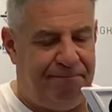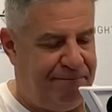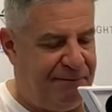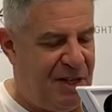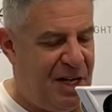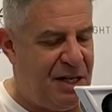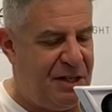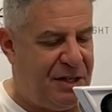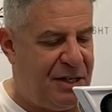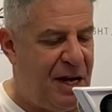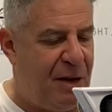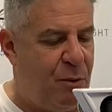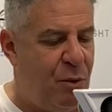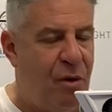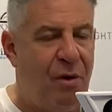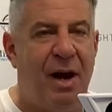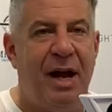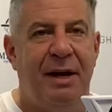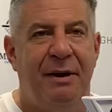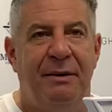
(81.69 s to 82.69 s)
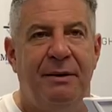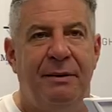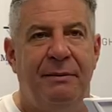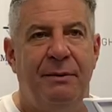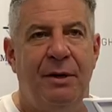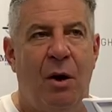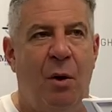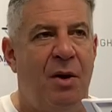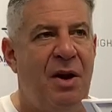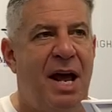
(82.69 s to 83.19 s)
they said, we're in.
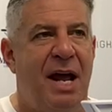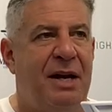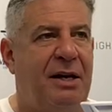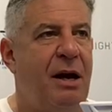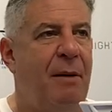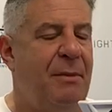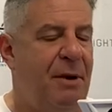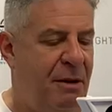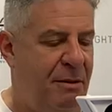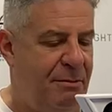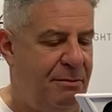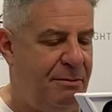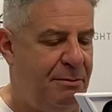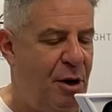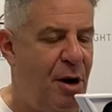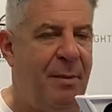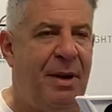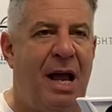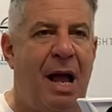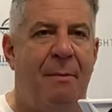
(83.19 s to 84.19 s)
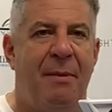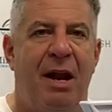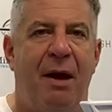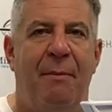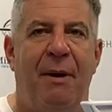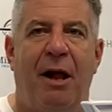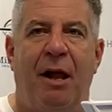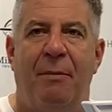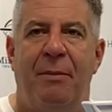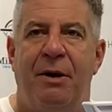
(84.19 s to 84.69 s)
Knowing they had to come to Birmingham,
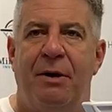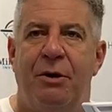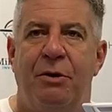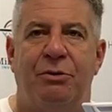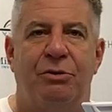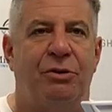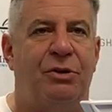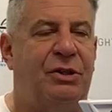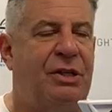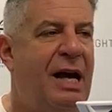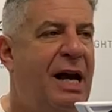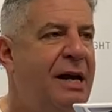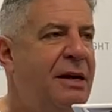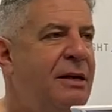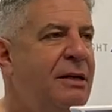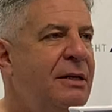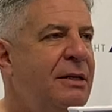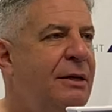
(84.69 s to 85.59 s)
Annabelle, a neutral site,